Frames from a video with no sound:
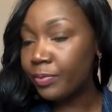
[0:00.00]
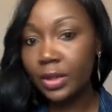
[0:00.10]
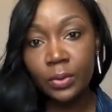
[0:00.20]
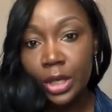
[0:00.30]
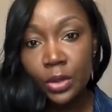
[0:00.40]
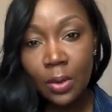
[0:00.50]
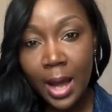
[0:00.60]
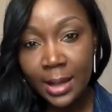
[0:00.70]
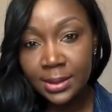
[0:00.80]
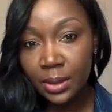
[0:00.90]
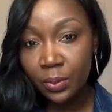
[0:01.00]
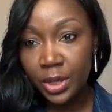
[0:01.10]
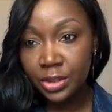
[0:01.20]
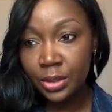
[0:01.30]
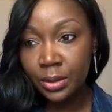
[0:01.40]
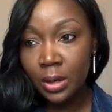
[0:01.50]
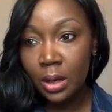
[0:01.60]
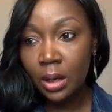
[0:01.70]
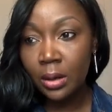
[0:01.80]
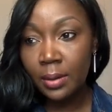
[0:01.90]
you're asked a question
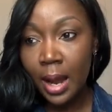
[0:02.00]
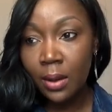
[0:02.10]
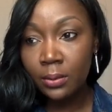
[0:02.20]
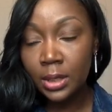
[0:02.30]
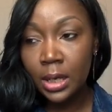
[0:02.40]
around